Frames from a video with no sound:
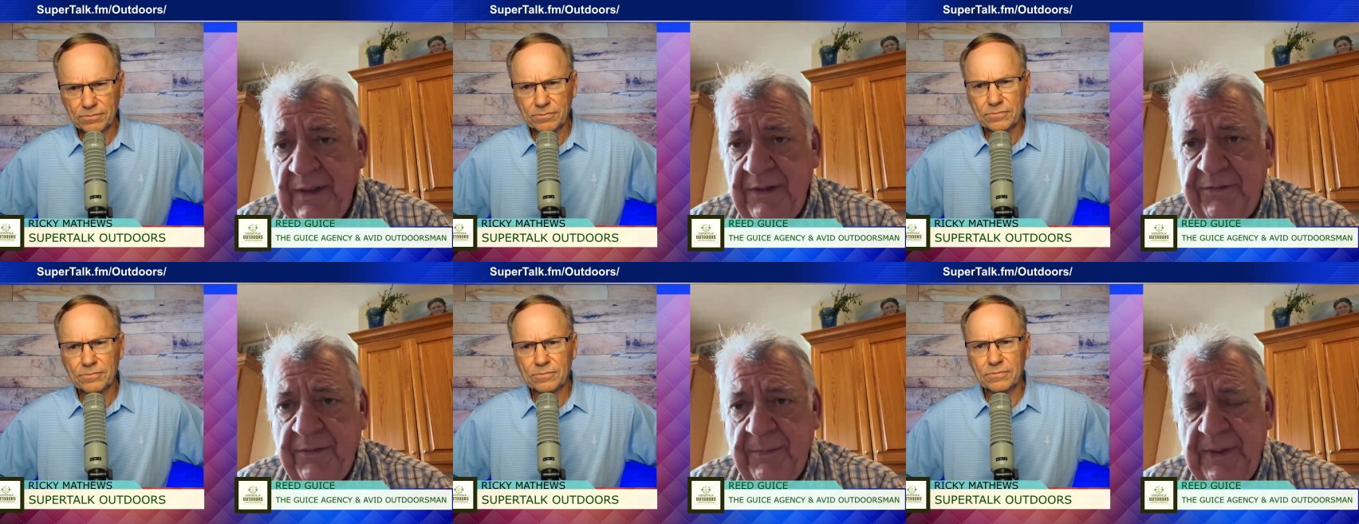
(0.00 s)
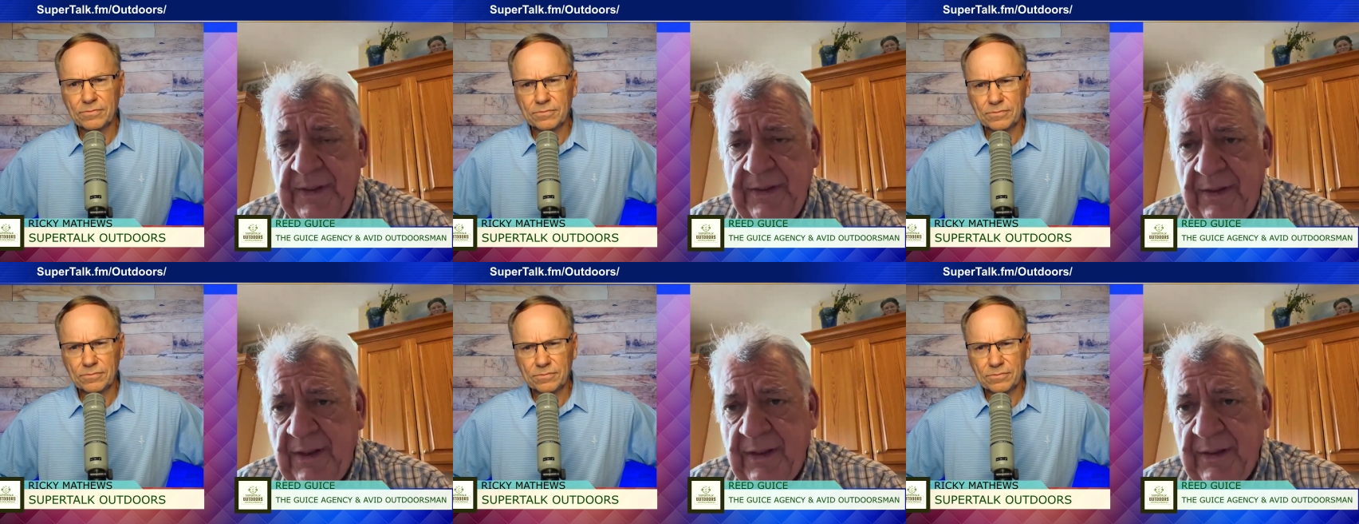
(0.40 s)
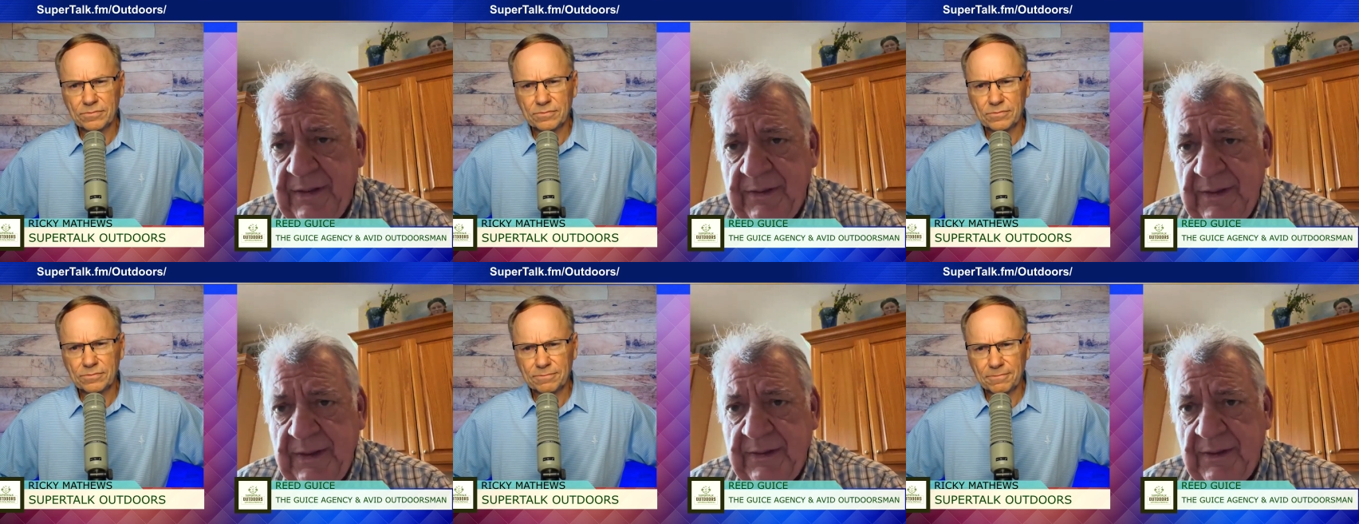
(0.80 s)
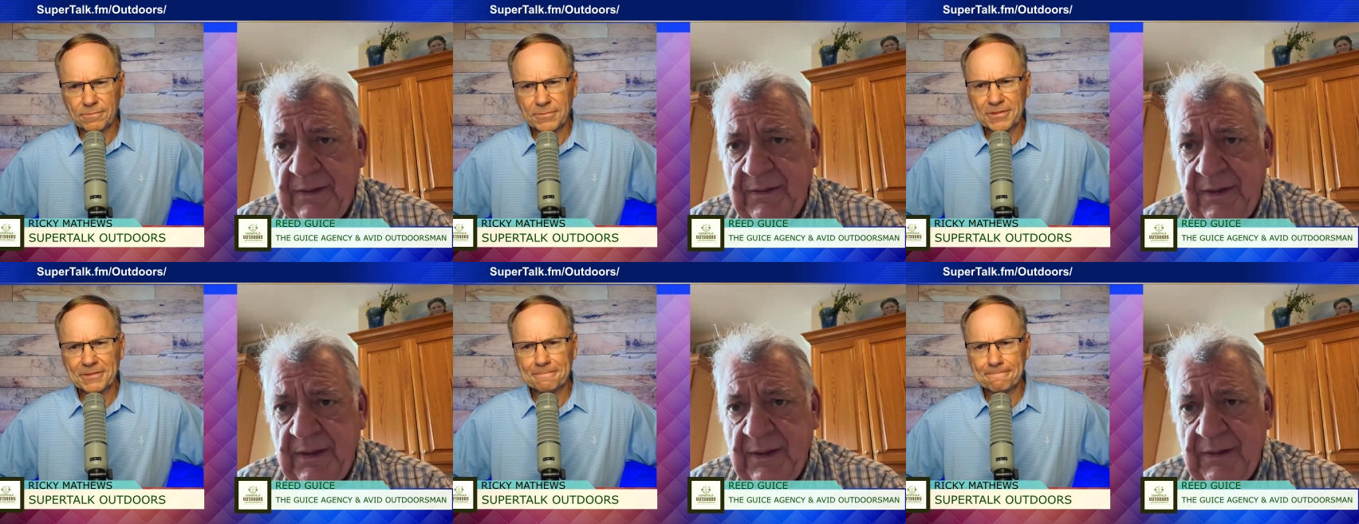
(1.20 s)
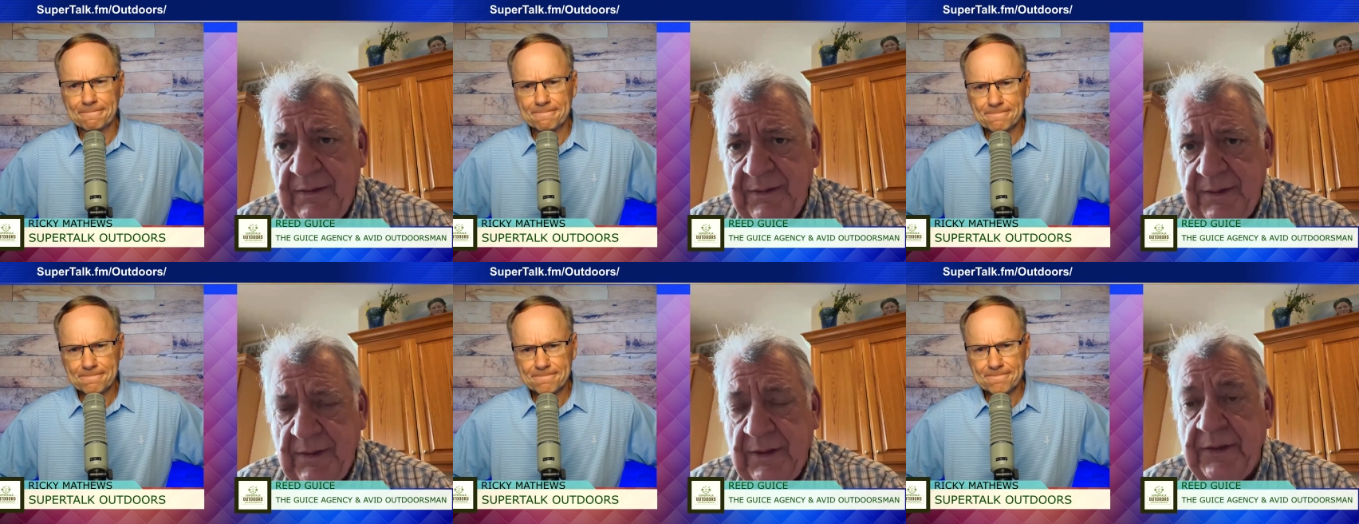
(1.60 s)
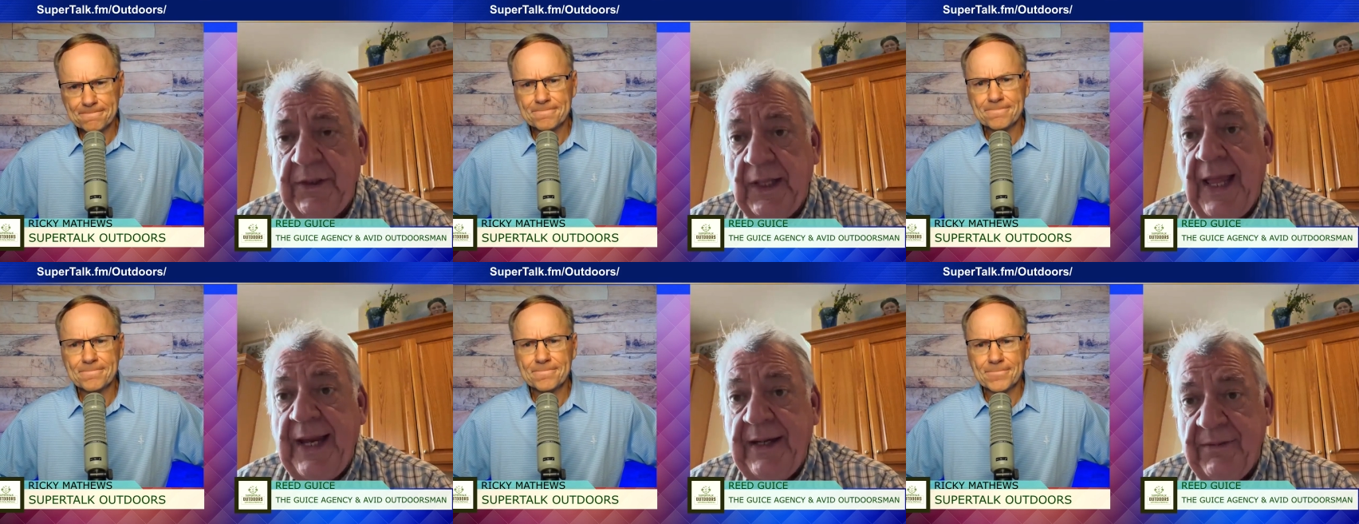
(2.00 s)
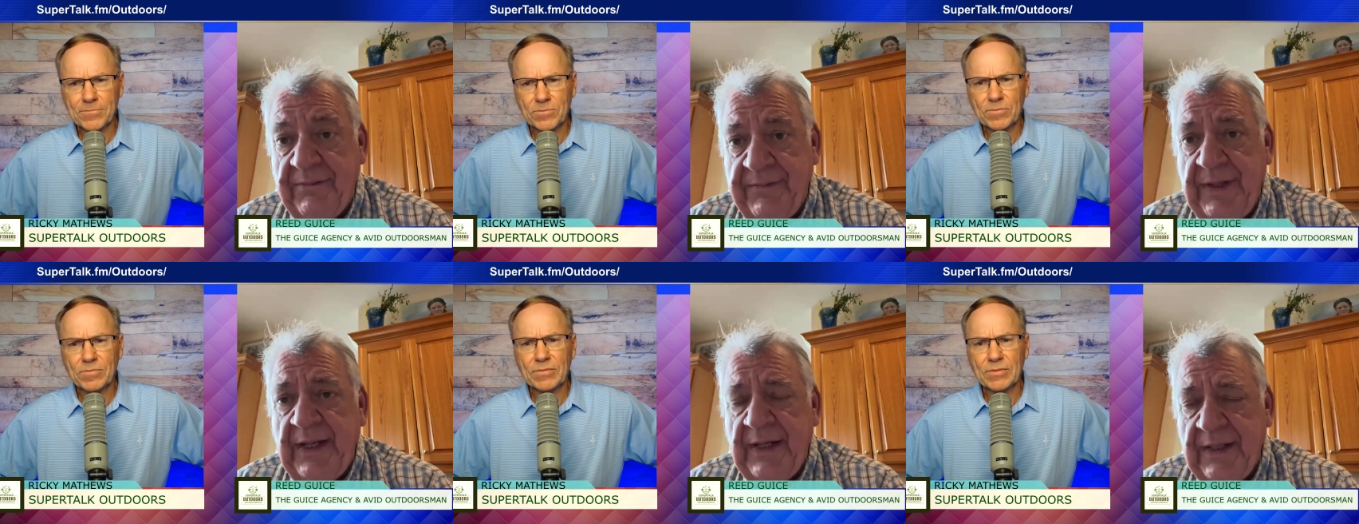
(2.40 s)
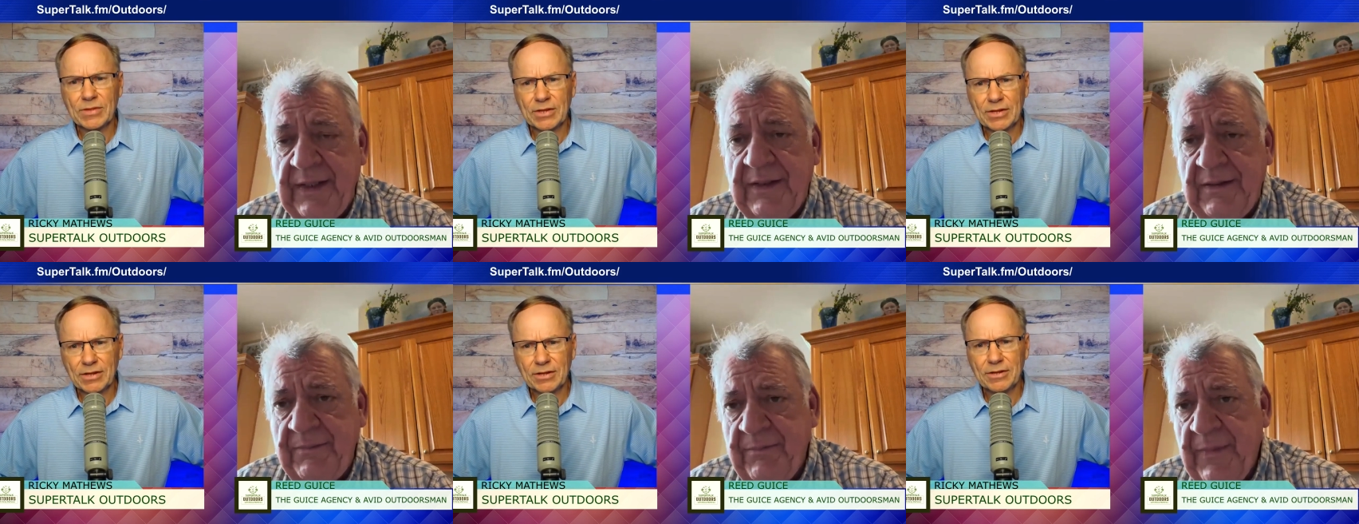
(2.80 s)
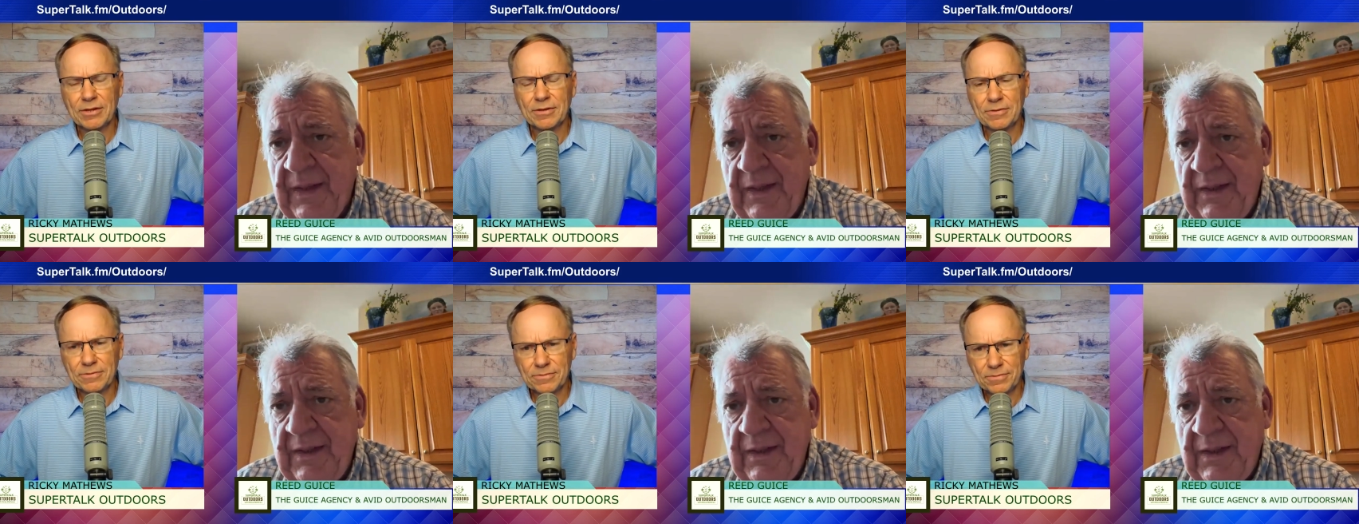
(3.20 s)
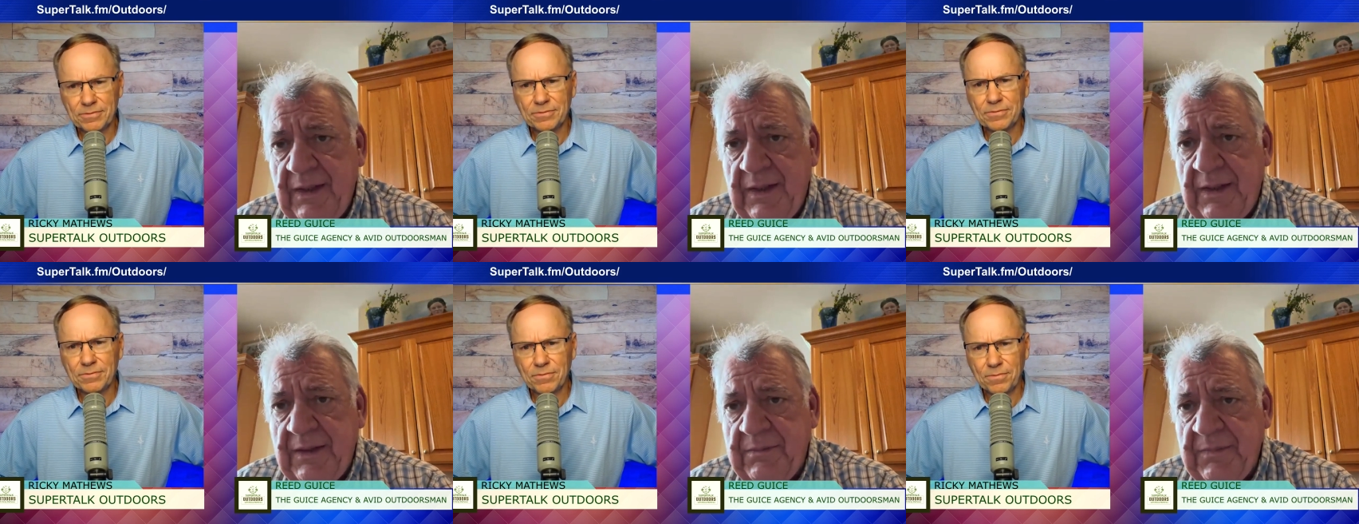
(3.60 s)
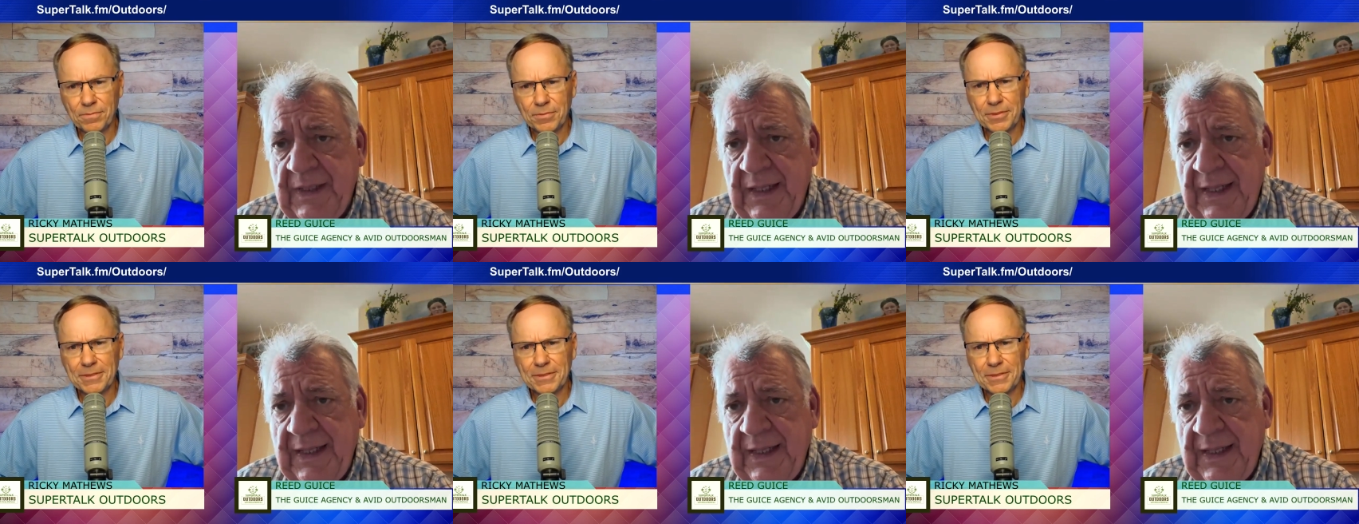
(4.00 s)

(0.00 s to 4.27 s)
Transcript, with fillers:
Speaker 1: needs to be done in, in the, uh, the the light of day um,